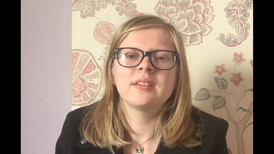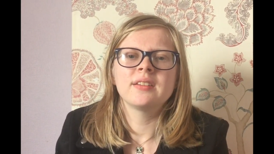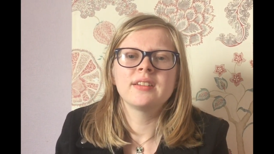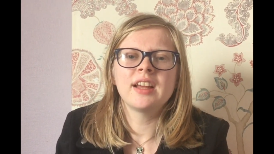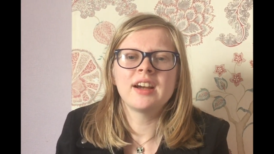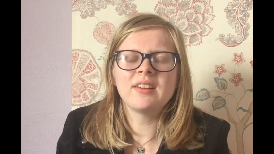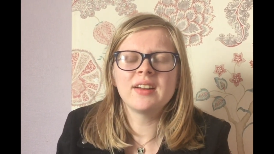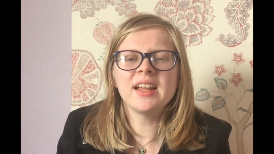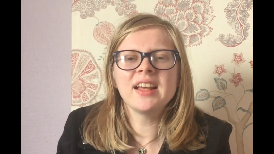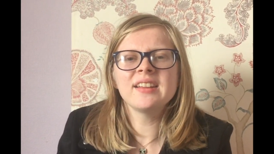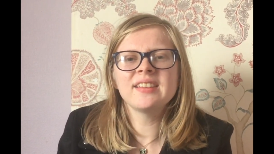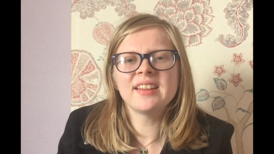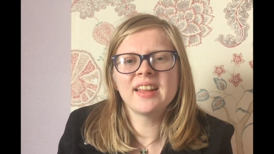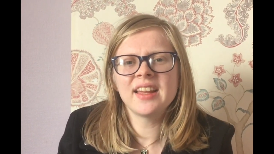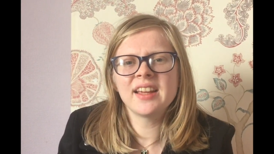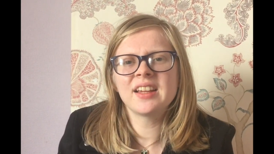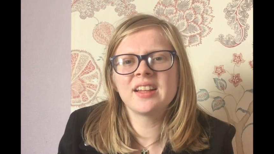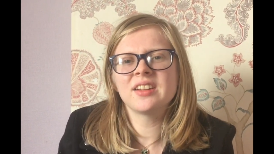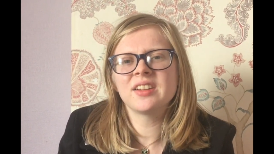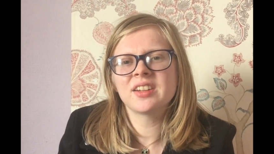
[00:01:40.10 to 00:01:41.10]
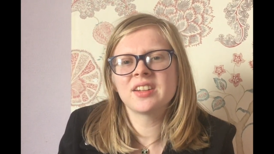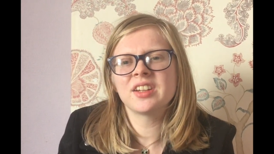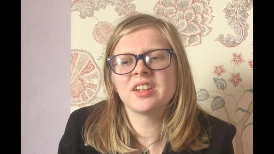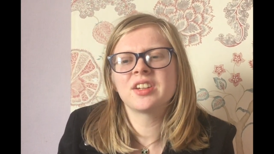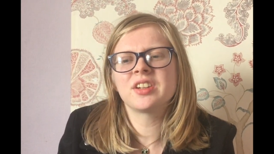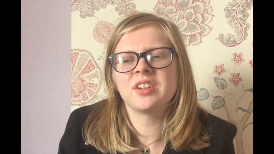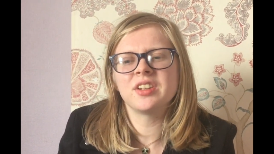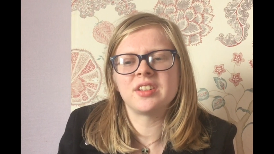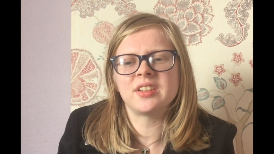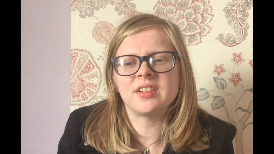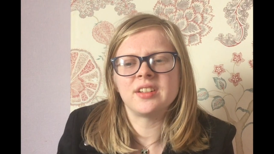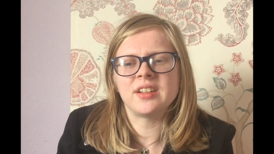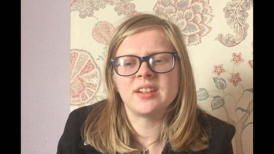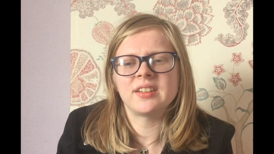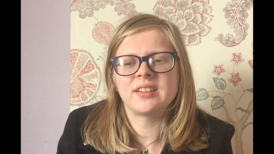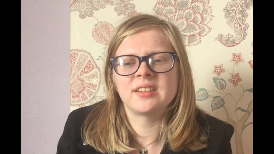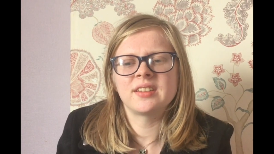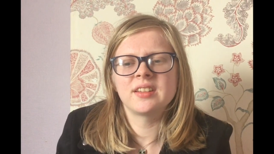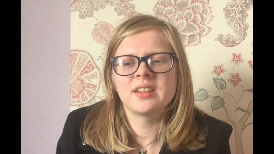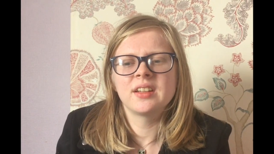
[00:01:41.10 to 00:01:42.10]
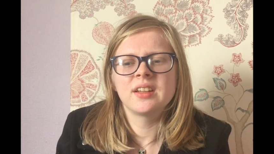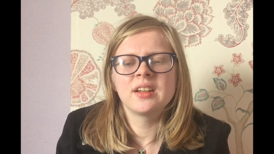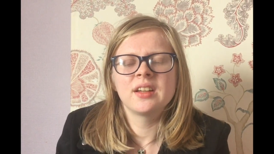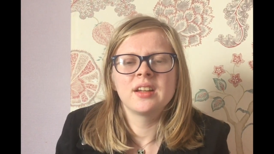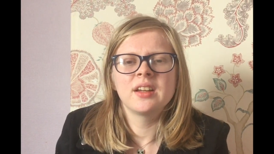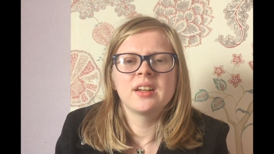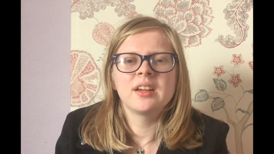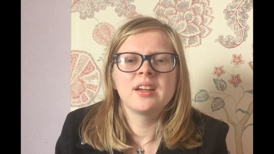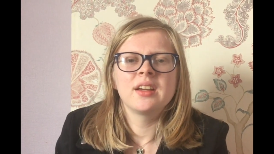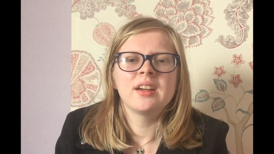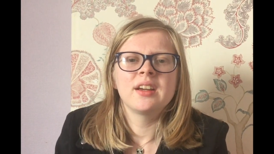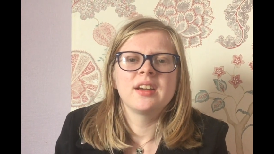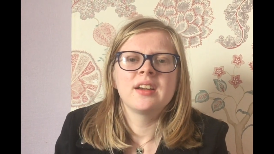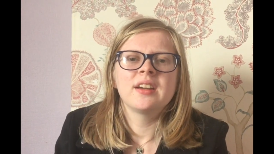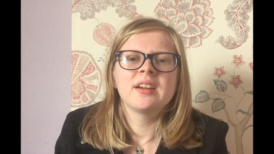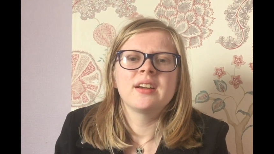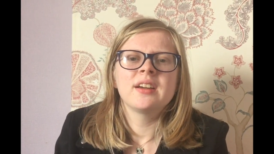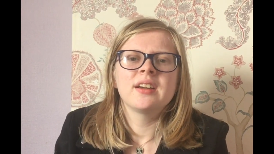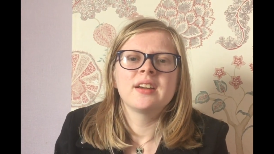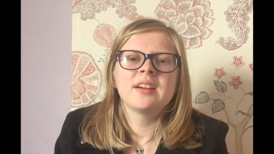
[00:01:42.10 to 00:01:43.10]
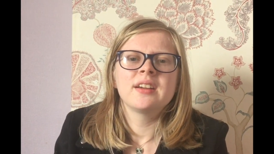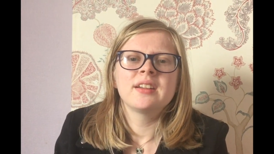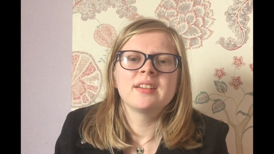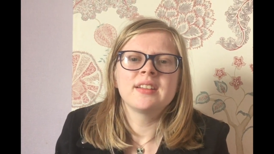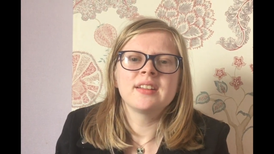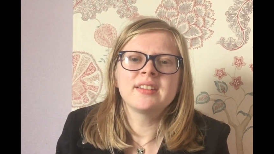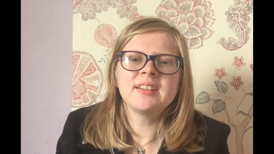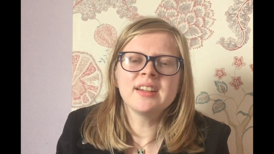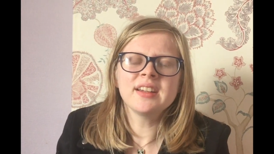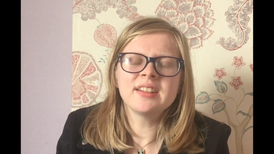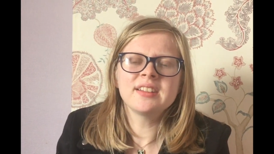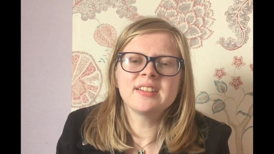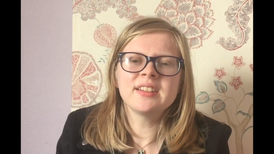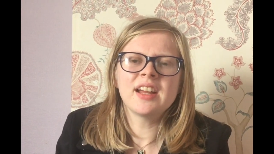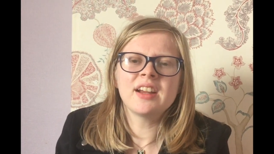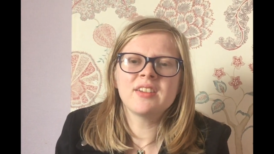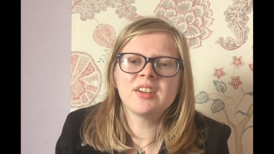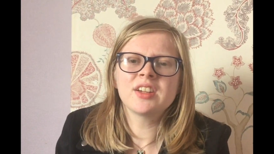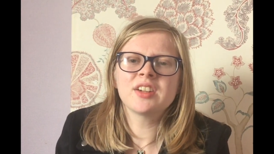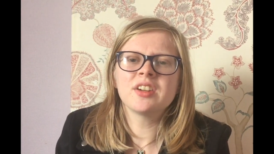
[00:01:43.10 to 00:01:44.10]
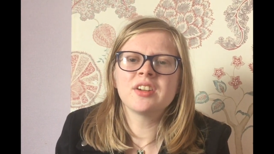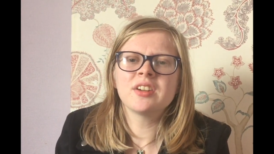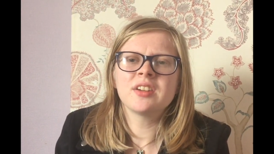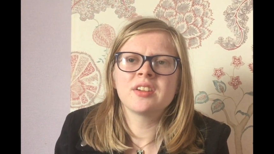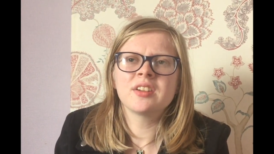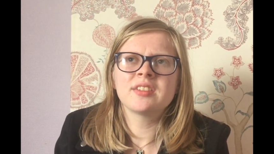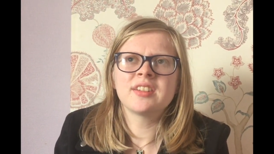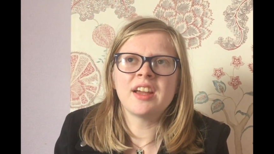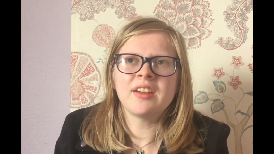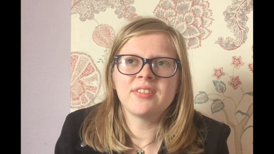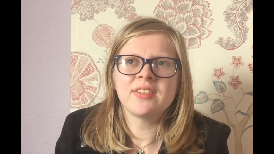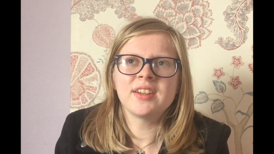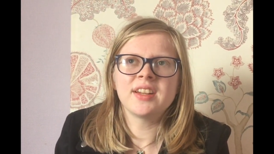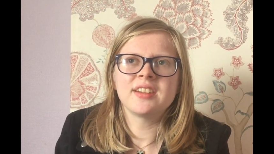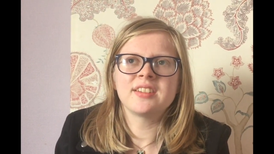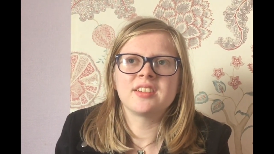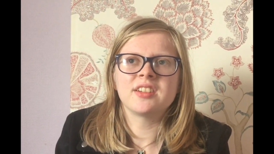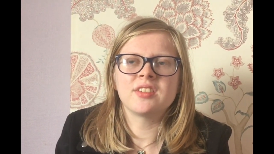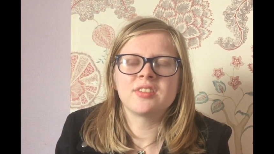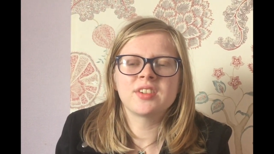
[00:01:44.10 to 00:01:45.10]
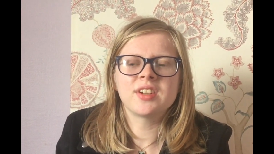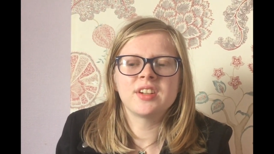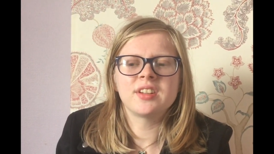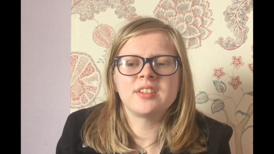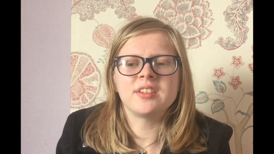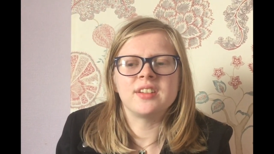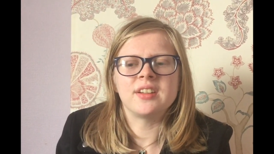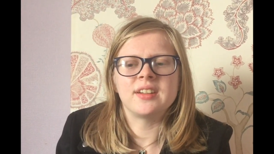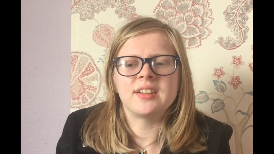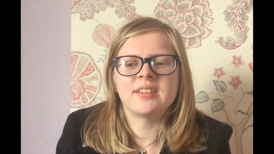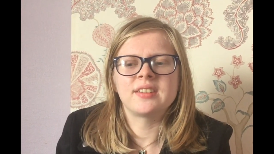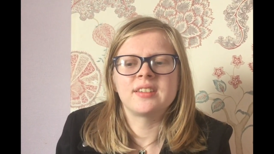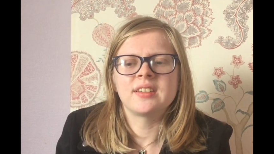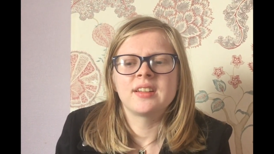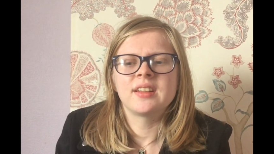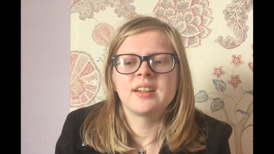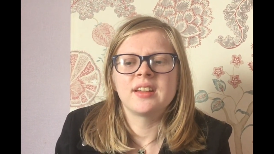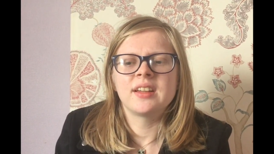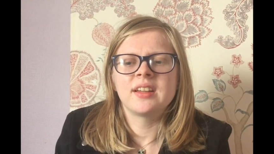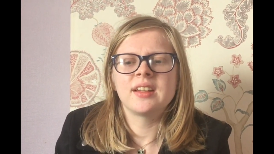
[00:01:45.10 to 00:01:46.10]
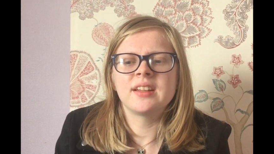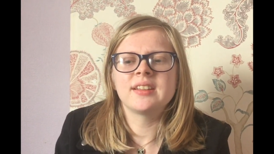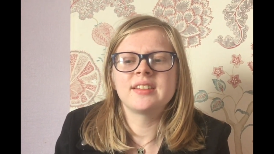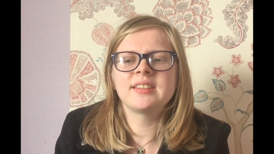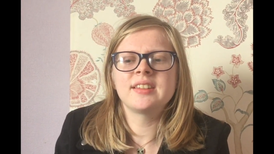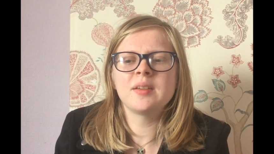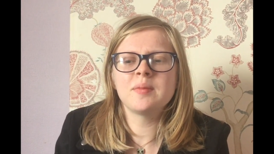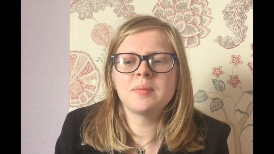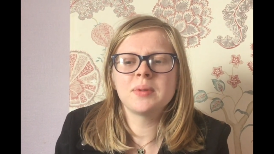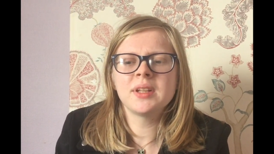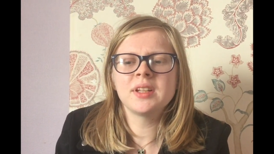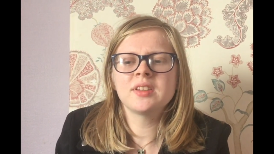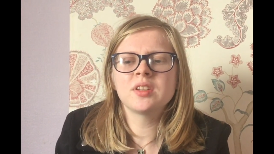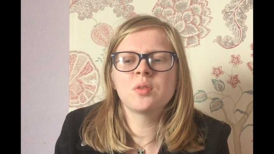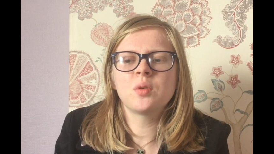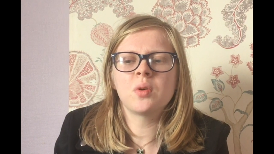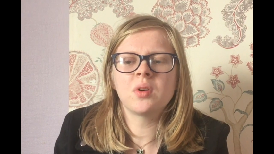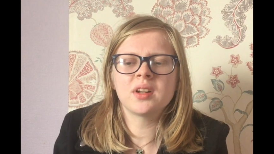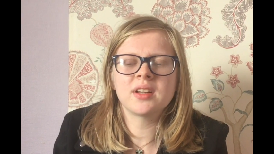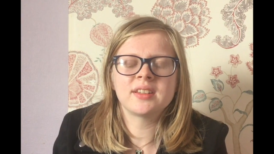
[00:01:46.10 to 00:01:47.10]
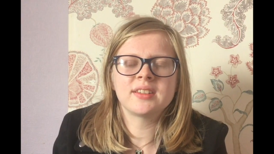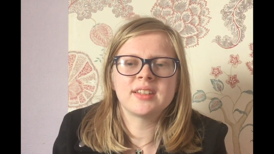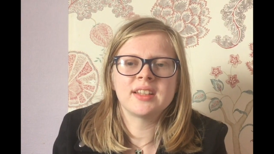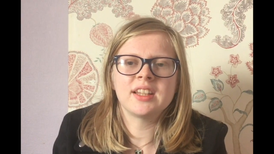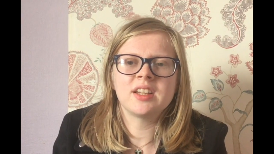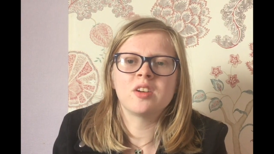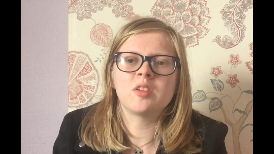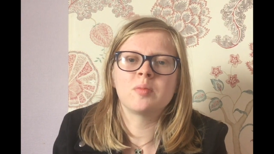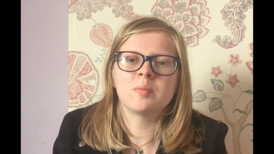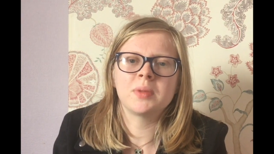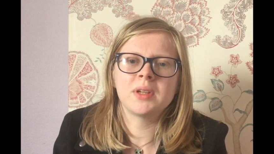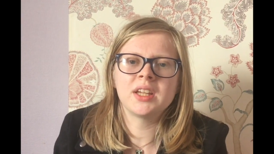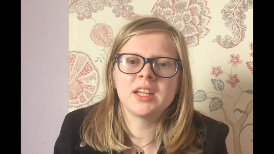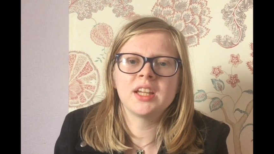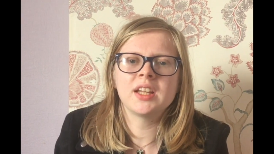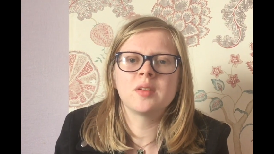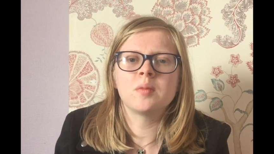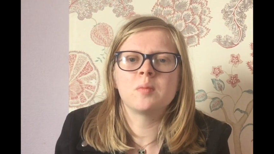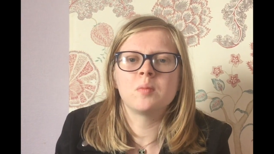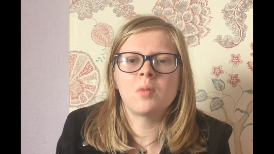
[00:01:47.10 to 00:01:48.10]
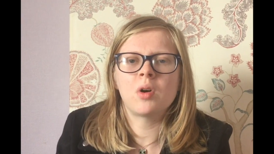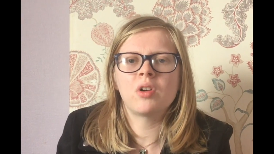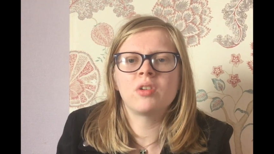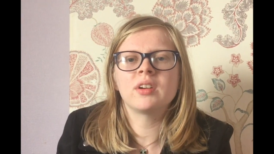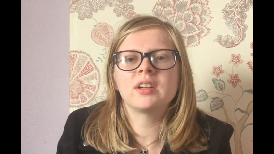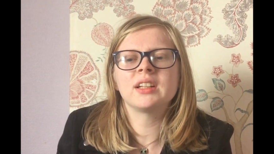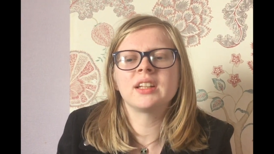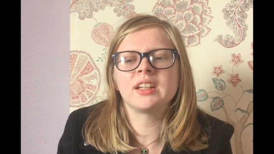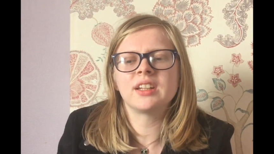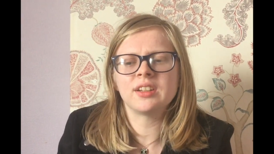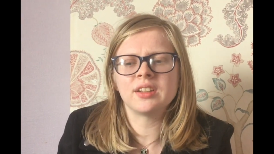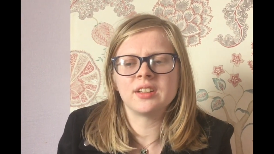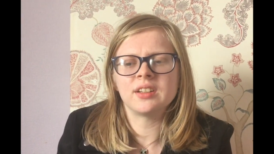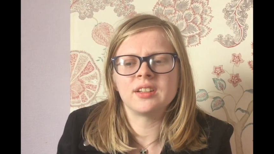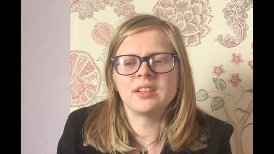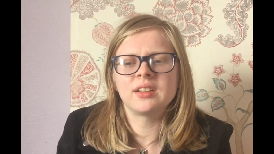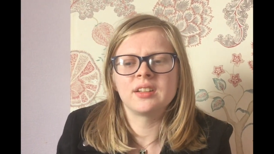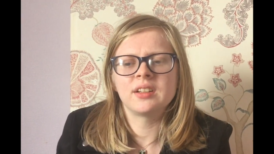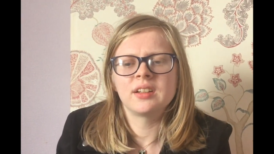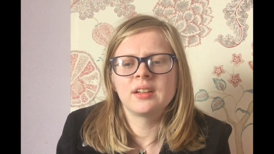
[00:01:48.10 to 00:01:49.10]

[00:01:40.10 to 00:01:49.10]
Now let's take a look at goodness. The dictionary good definition of goodness is simply the quality of being morally good.